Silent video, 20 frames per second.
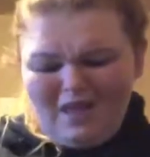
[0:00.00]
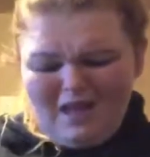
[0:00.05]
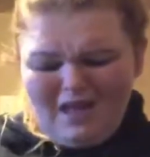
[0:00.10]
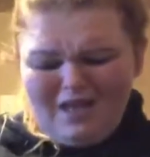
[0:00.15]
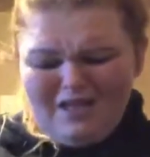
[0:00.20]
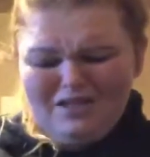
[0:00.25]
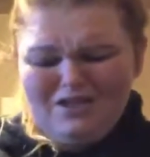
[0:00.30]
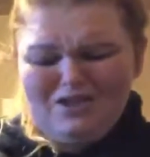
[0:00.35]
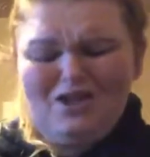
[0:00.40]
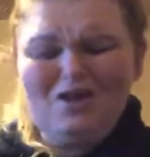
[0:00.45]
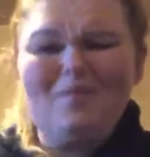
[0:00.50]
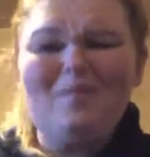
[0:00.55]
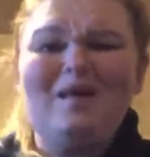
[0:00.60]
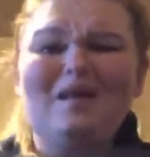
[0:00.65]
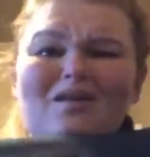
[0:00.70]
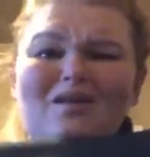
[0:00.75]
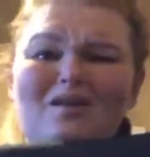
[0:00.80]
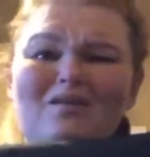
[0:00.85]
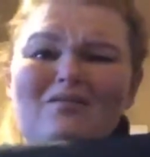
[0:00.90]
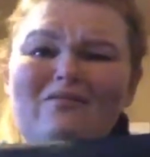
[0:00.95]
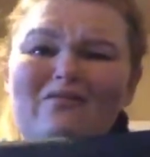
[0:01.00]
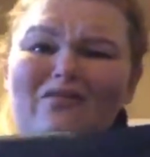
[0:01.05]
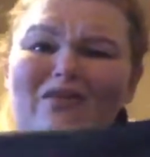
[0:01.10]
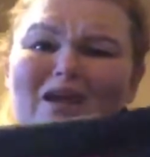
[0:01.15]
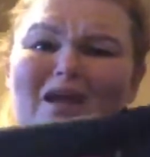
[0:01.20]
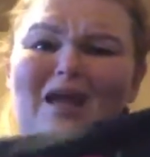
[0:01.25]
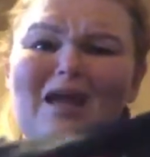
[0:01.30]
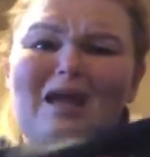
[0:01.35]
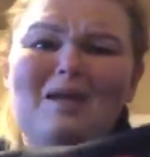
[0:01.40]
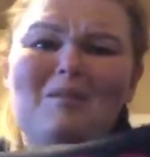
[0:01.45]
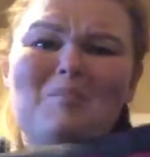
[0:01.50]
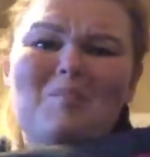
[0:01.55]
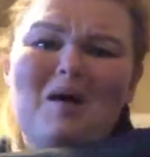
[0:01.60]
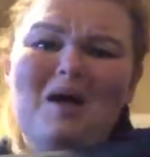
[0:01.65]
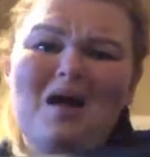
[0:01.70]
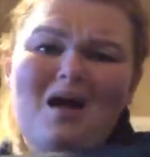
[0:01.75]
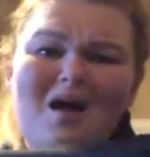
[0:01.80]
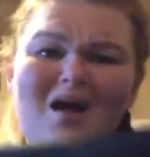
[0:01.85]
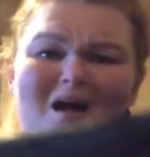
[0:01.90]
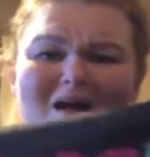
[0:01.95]
because you're gonna be looking freaking
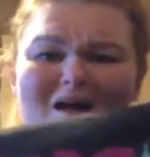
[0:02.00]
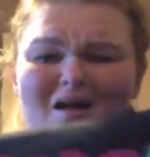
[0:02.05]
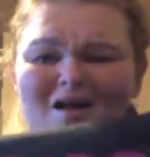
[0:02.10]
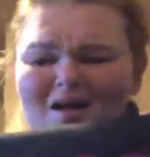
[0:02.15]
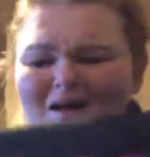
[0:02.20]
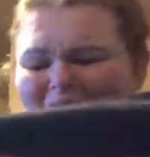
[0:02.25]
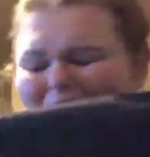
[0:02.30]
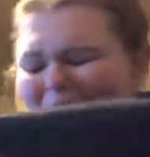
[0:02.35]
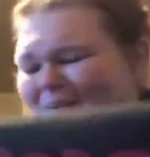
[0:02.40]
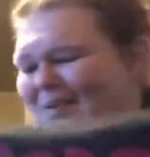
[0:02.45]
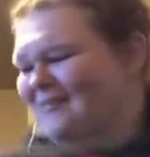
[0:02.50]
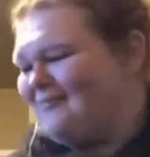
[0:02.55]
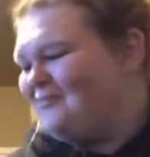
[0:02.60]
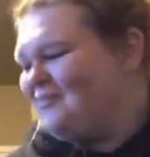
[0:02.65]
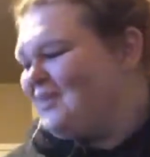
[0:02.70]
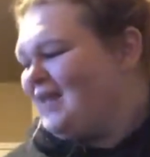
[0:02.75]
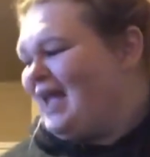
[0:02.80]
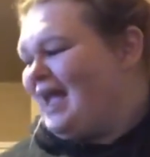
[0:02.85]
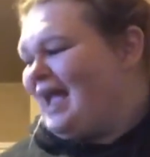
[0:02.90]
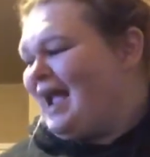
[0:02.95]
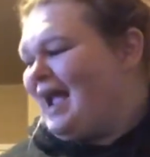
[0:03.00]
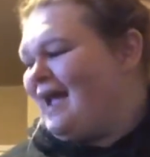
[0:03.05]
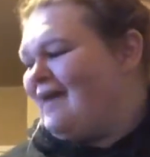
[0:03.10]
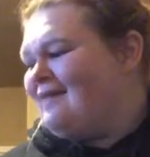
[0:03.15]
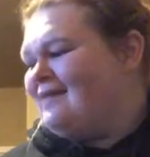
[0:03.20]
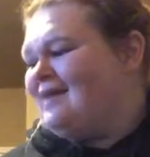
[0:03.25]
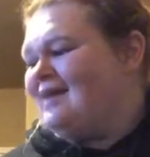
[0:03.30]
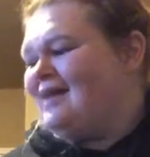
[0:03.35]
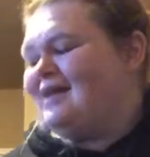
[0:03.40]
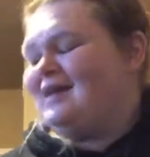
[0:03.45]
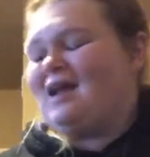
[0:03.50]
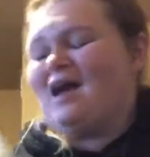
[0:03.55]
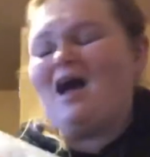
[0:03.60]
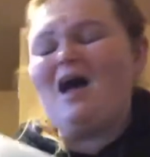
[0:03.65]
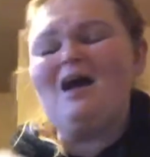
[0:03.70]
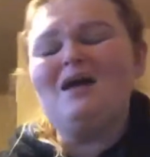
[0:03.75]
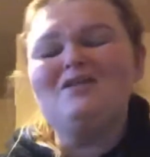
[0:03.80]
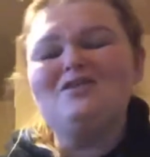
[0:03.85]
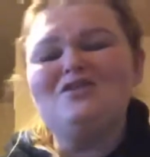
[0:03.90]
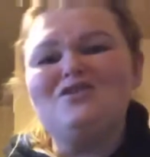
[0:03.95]
bomb. And then
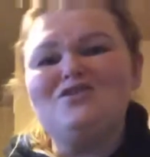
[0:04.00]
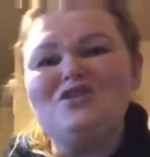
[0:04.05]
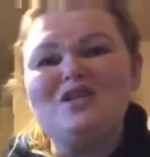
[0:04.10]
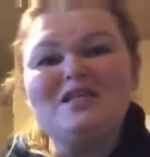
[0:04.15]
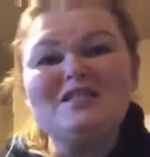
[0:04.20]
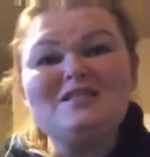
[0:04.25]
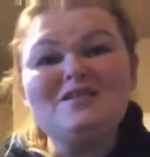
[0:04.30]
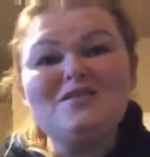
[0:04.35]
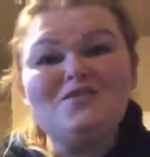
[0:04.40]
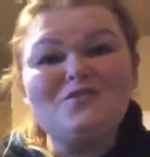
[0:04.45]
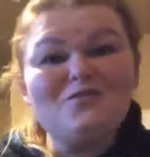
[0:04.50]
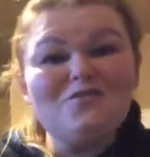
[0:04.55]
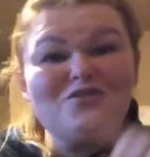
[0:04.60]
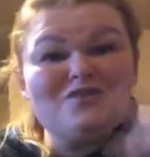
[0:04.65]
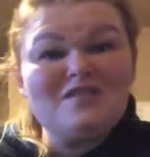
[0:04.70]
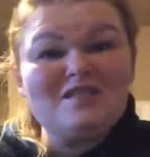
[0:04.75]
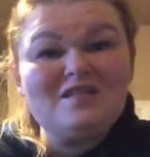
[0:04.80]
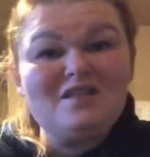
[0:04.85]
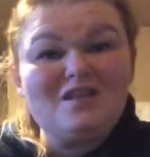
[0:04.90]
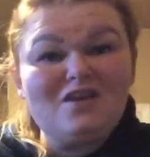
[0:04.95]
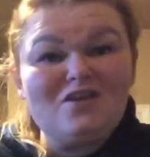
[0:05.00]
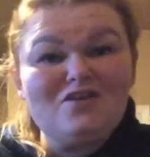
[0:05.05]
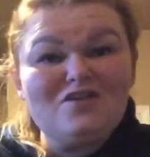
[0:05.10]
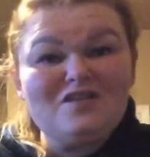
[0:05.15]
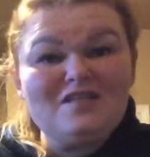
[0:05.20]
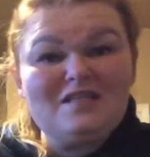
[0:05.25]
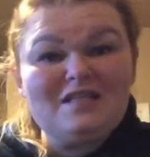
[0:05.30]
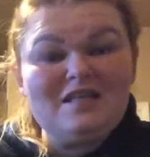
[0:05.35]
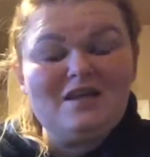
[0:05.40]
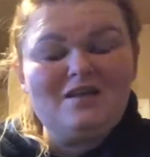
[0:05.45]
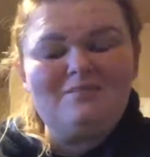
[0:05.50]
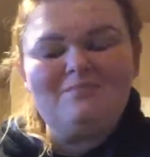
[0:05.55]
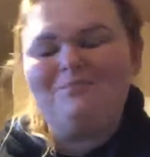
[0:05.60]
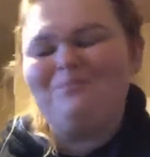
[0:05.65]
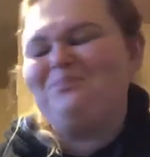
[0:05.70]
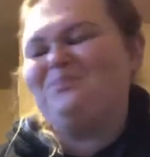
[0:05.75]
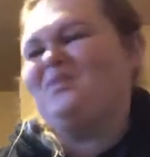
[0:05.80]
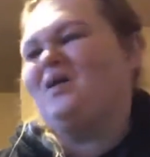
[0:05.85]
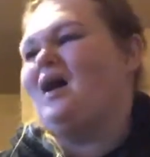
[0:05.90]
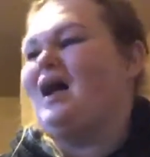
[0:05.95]
just through Thursday,
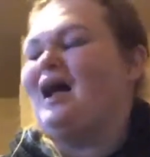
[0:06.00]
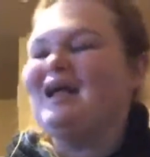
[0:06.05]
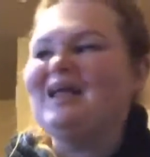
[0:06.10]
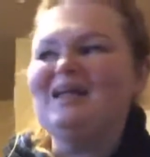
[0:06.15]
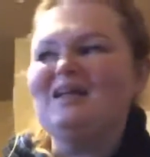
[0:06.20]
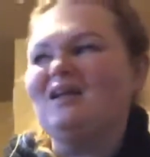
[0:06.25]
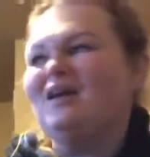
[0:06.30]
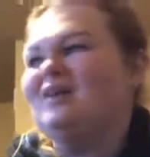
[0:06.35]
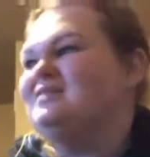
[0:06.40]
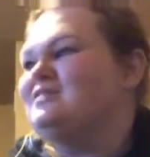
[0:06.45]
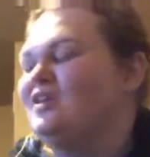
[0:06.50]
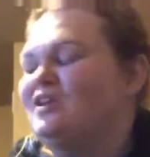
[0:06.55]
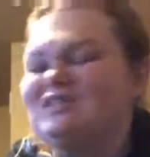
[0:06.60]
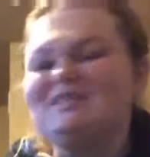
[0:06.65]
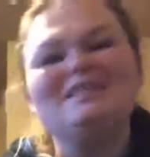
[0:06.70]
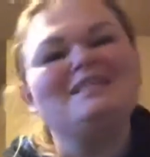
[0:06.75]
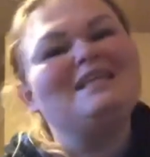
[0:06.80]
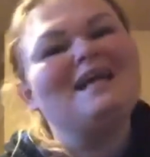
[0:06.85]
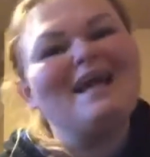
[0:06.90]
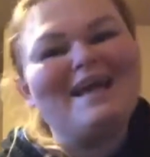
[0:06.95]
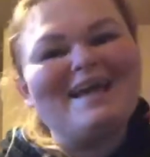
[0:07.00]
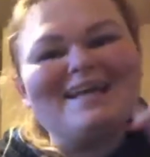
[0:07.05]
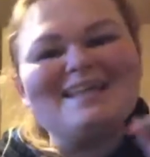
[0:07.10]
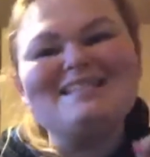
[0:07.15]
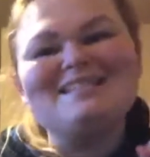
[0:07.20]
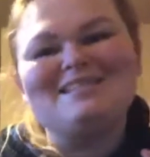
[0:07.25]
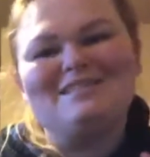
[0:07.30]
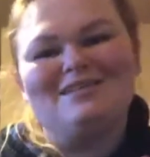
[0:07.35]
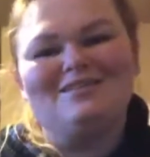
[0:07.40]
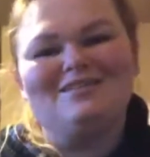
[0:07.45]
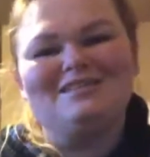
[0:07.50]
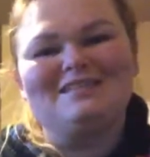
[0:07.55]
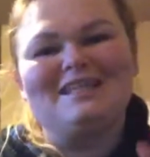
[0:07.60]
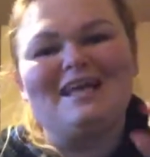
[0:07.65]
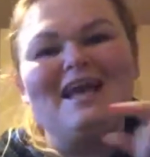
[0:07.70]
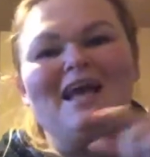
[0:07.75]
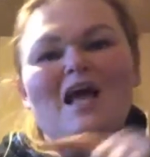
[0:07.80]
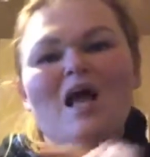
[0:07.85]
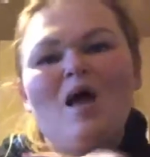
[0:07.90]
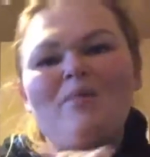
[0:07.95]
er, I cannot talk. Today is
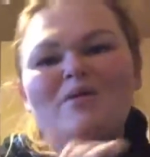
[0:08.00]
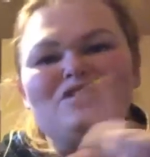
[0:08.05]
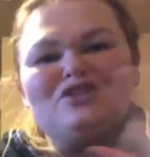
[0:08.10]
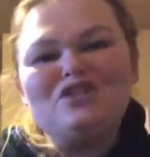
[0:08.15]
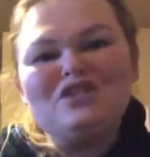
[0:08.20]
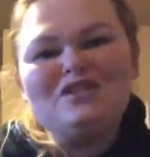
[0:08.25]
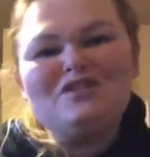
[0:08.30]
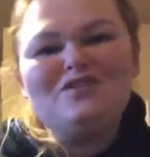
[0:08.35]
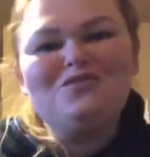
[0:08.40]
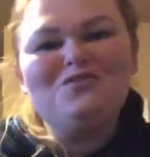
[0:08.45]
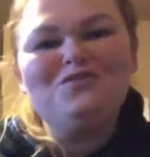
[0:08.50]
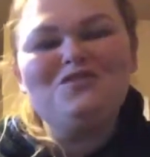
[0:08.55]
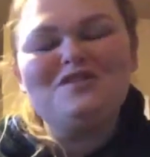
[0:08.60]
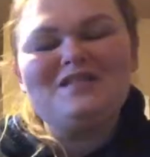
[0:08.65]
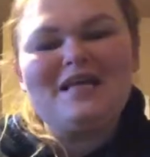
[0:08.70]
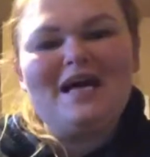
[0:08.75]
Thursday, but just through